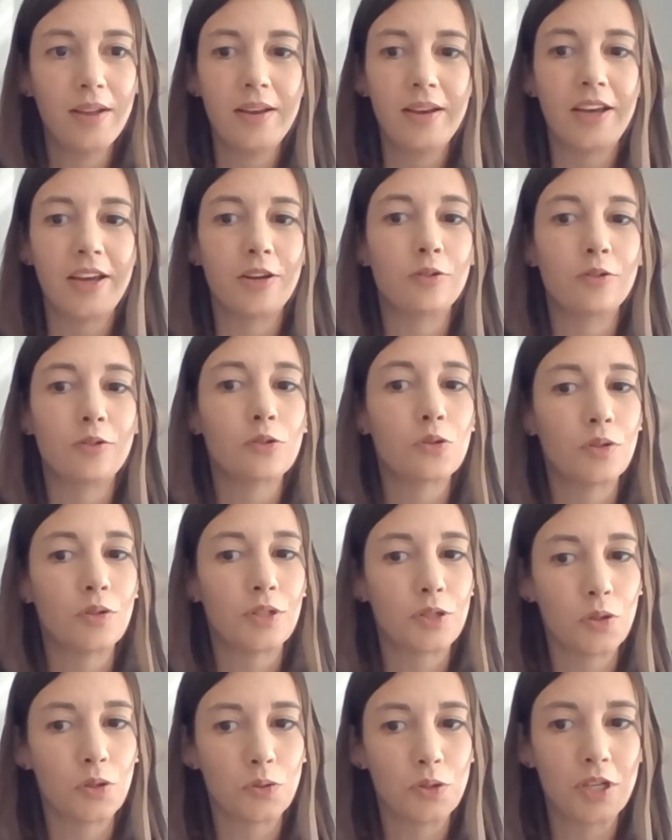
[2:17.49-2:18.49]
and also
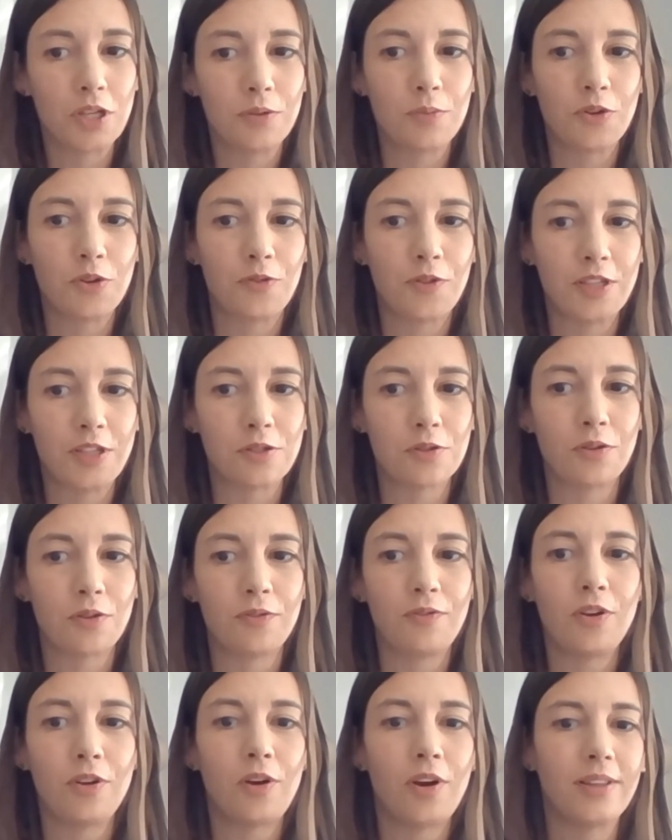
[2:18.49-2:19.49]
Associate Professor
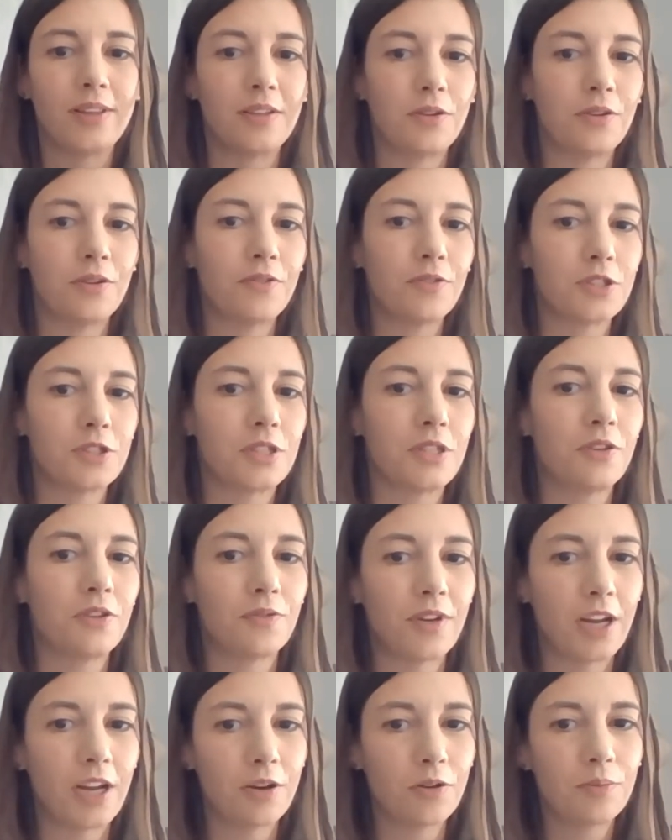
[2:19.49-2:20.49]
of Law at the University of
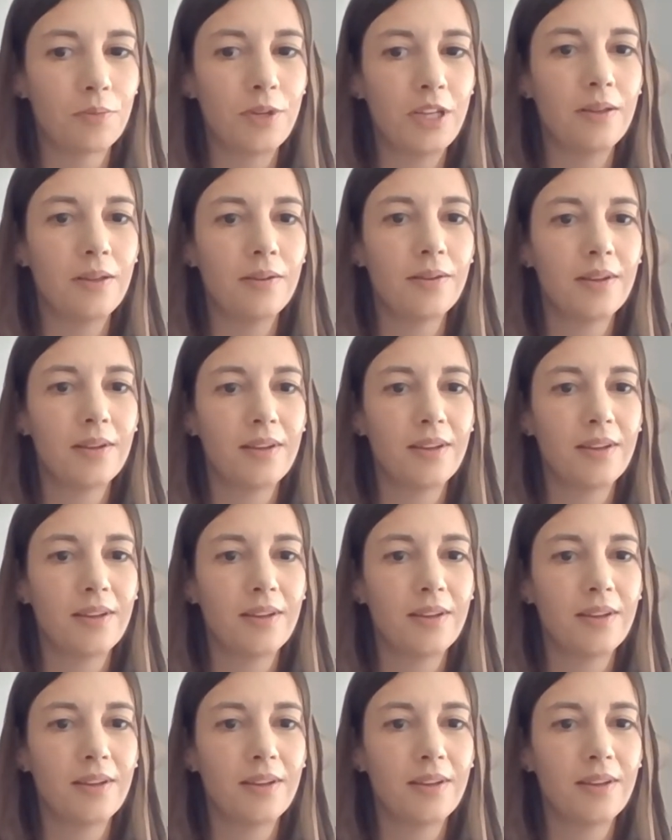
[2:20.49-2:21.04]
Nairobi.